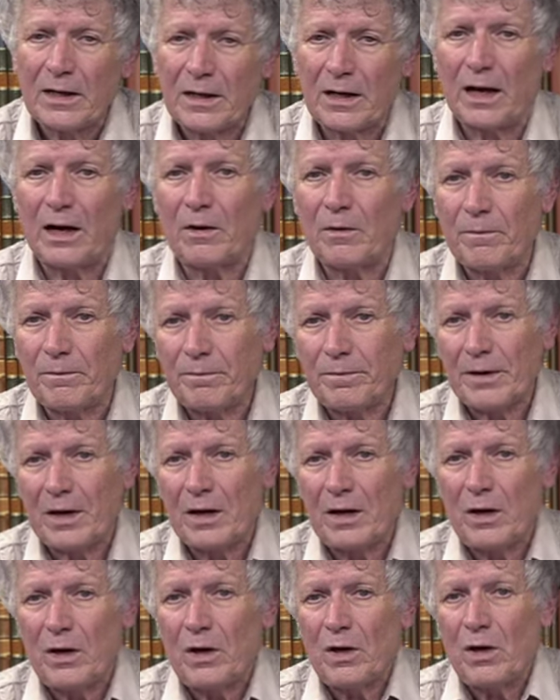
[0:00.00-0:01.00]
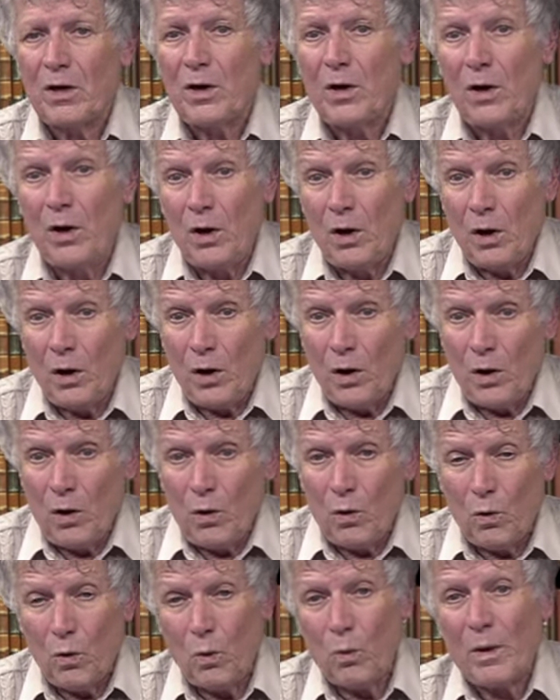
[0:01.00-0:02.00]
Now,
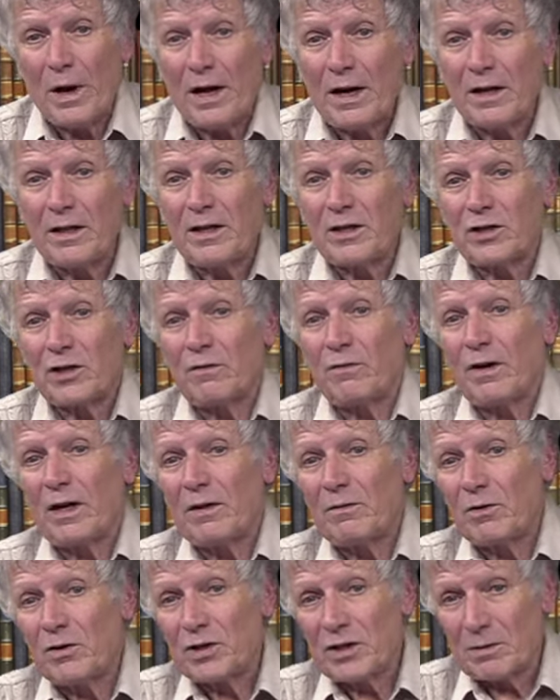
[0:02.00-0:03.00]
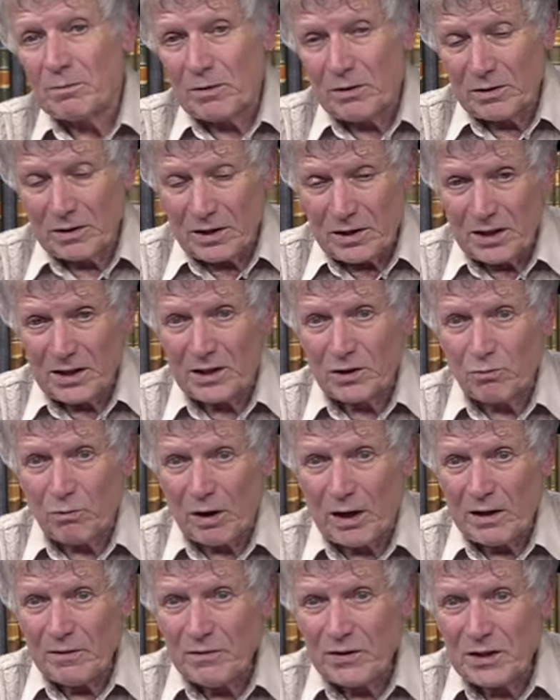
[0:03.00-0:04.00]
who were the survivors among the 6
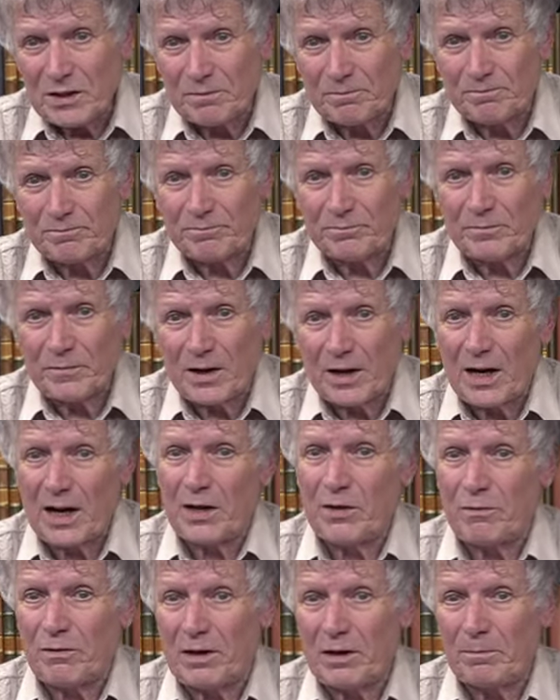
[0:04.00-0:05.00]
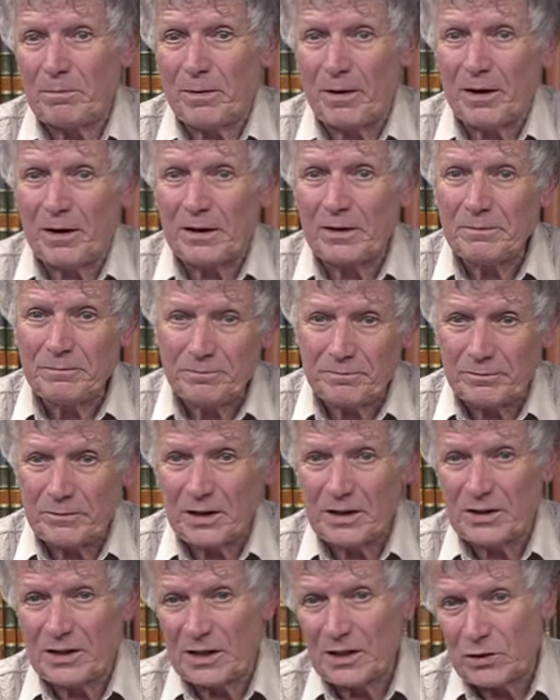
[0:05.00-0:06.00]
wives? Catherine Parr,
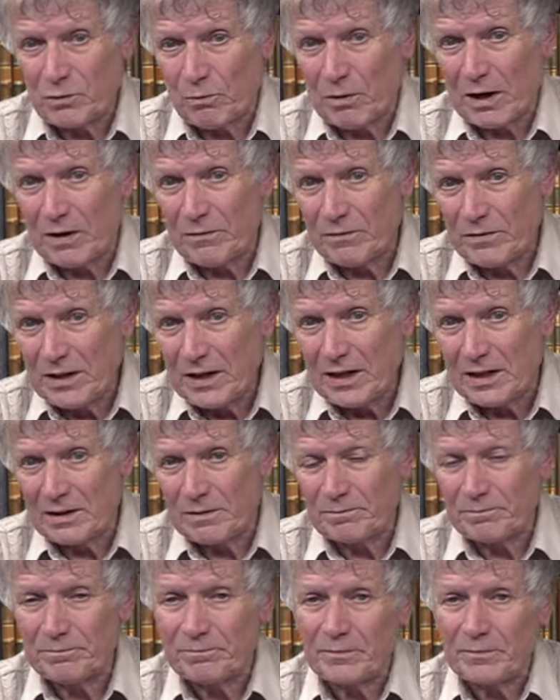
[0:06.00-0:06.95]
the 6th wife, did.